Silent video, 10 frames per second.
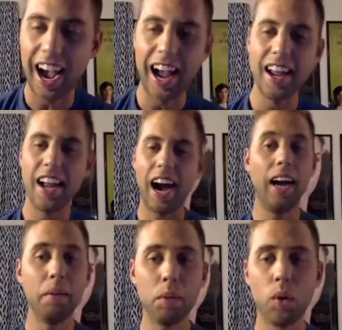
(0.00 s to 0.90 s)
I
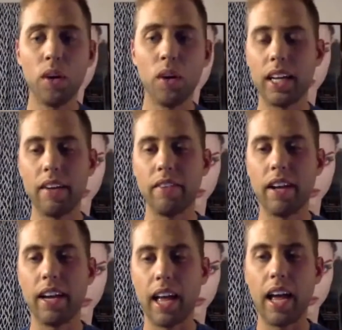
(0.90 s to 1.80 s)
am going to give
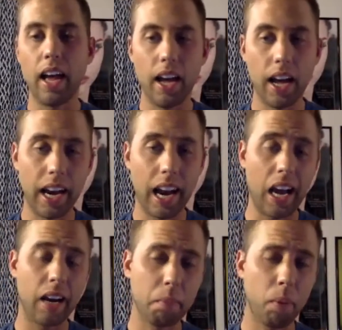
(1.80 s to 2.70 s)
it a
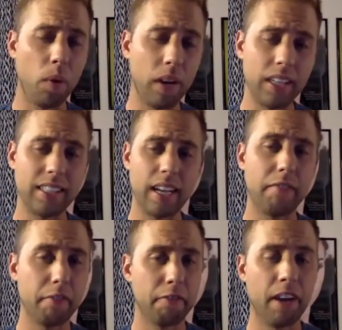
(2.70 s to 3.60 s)

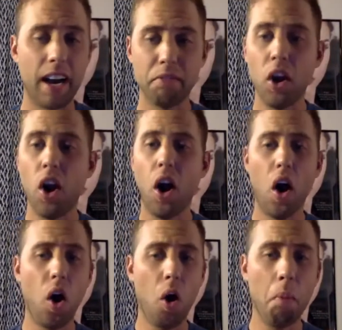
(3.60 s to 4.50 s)
9.75,
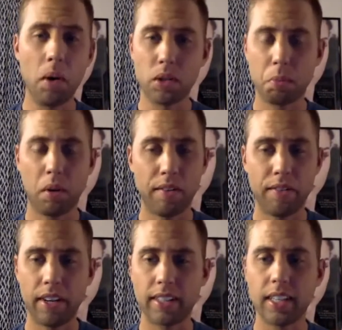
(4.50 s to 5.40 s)
almost
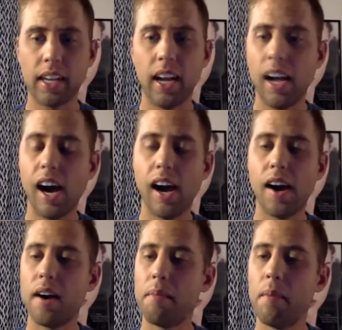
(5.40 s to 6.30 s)
perfect.
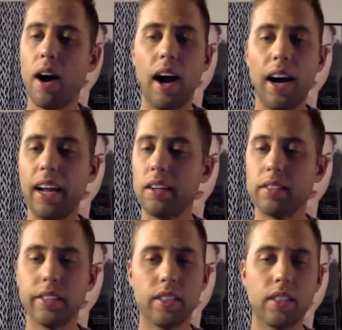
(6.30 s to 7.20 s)

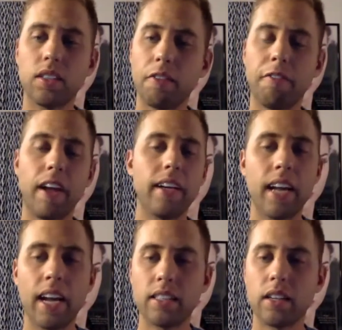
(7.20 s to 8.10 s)
It is just a
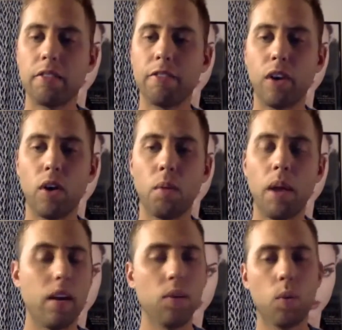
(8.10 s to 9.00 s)
fantastic film.
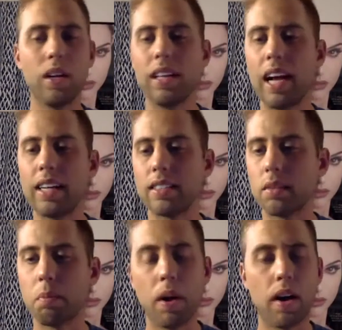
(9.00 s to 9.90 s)
And one
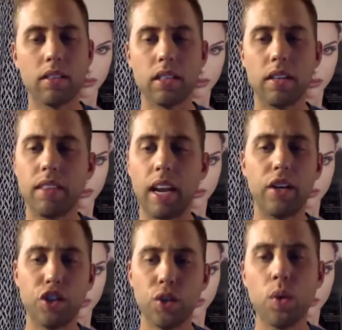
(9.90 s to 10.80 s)
last positive that I
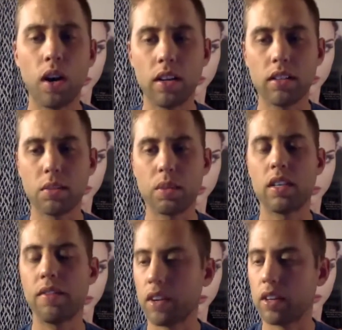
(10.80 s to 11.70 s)
do want to
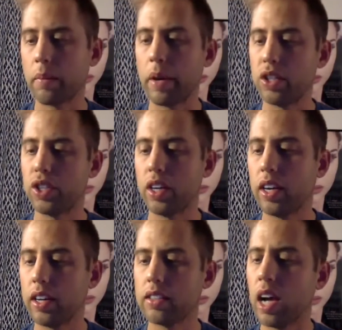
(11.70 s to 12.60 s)
specifically mention
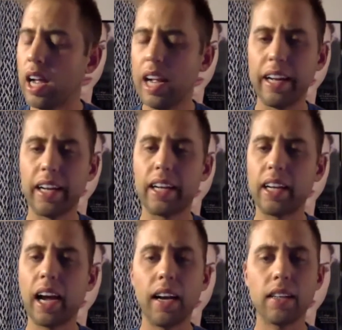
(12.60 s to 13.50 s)
is
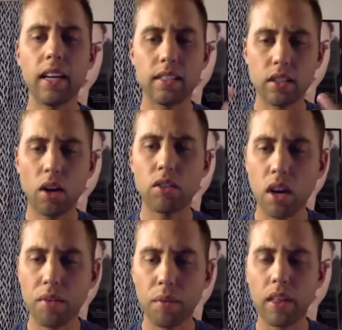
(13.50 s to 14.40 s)
it starts
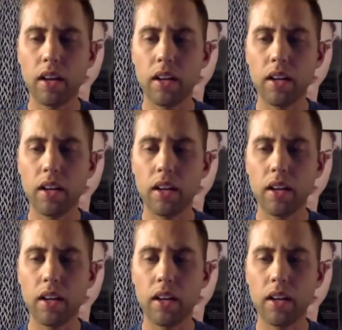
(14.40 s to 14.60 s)
off with